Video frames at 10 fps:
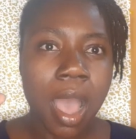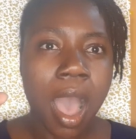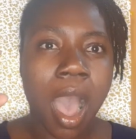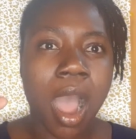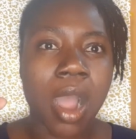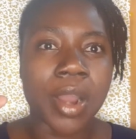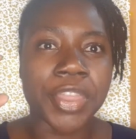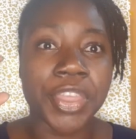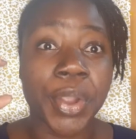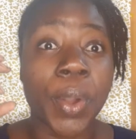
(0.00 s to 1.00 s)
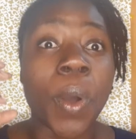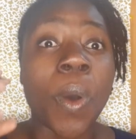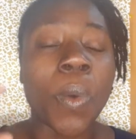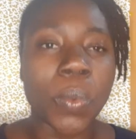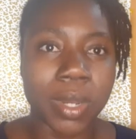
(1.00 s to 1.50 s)
are their
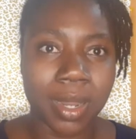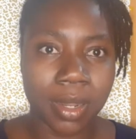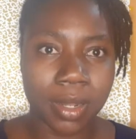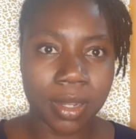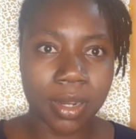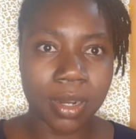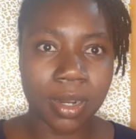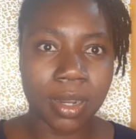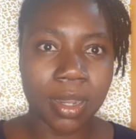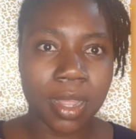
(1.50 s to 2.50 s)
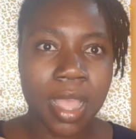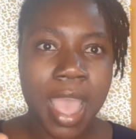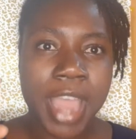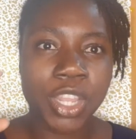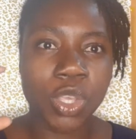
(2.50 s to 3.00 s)
own,
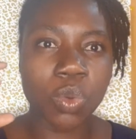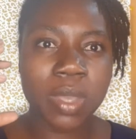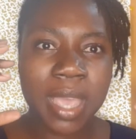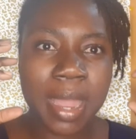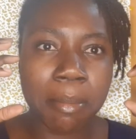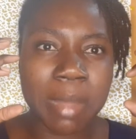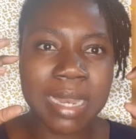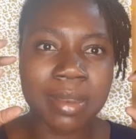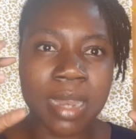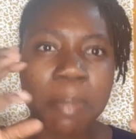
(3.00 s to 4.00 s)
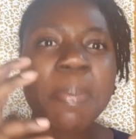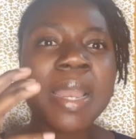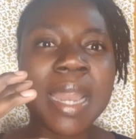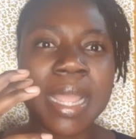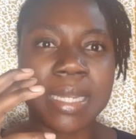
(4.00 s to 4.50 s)
and you can
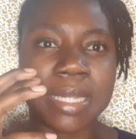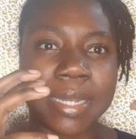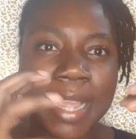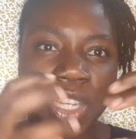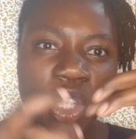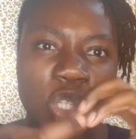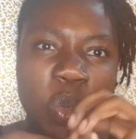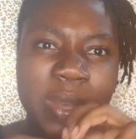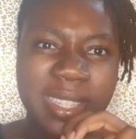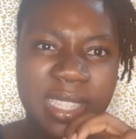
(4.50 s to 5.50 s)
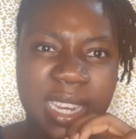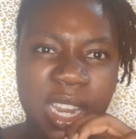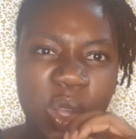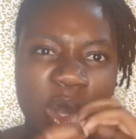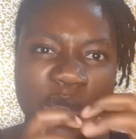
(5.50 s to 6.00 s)
manipulate it and twist it
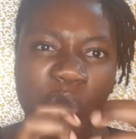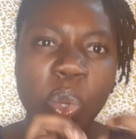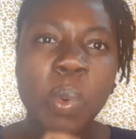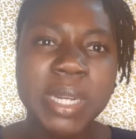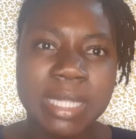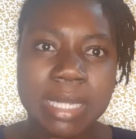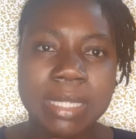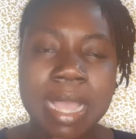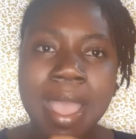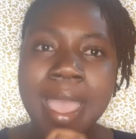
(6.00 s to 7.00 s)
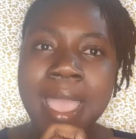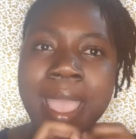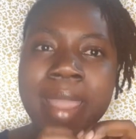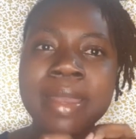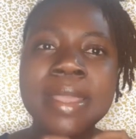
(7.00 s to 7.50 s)
and contort it
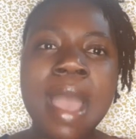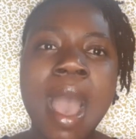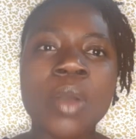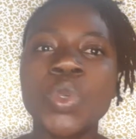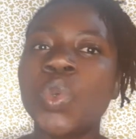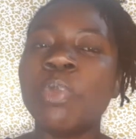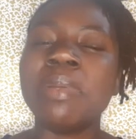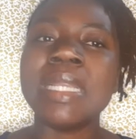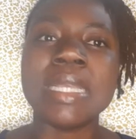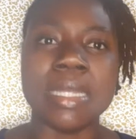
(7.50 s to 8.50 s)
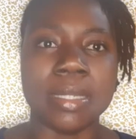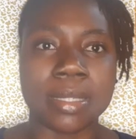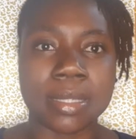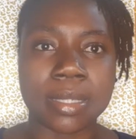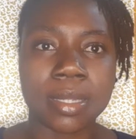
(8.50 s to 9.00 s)
anyhow you please,